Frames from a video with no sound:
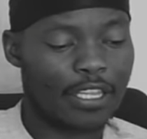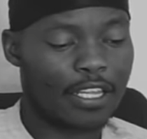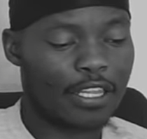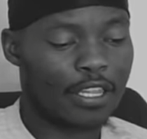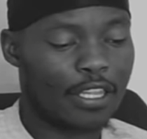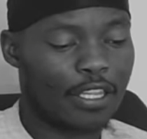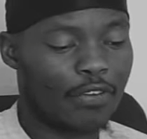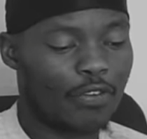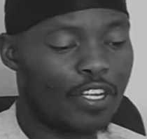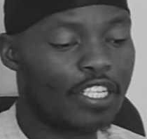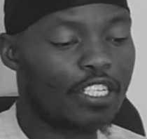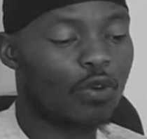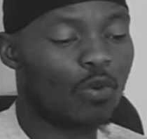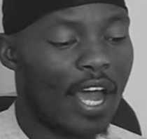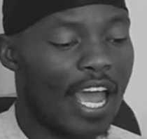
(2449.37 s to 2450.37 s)
that the
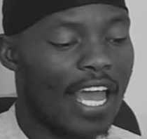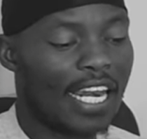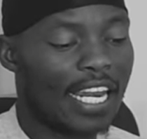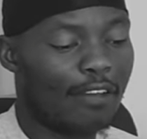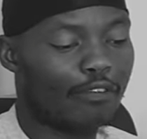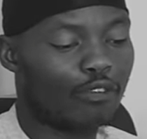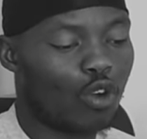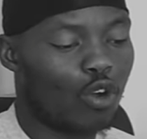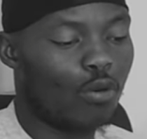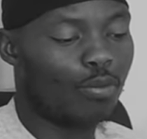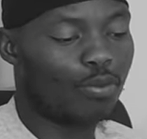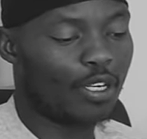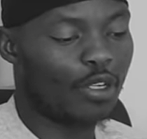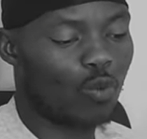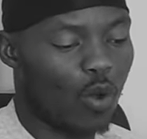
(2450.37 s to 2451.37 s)
reason why I left corporate